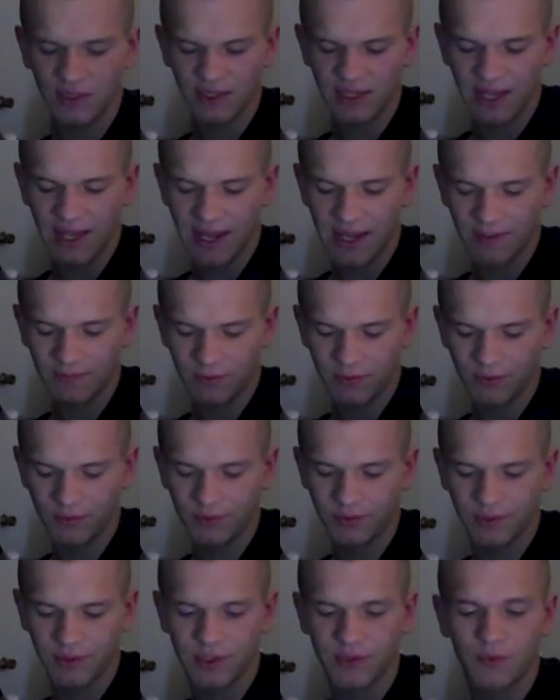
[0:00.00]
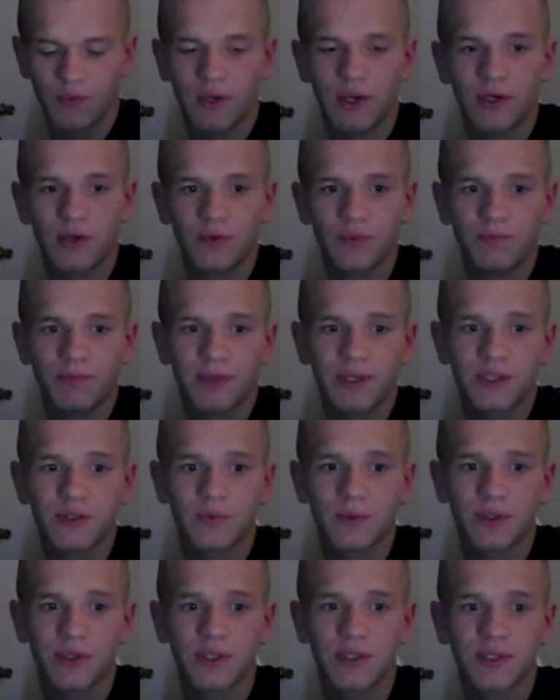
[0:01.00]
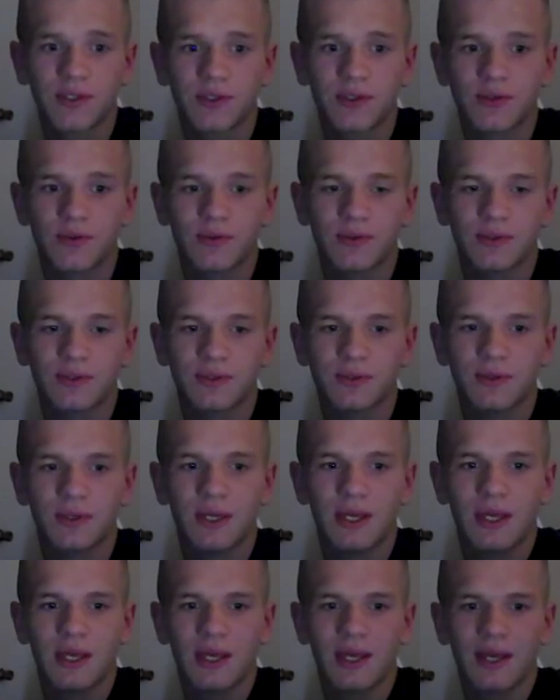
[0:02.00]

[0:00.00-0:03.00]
the apple as well mixed with it, so it's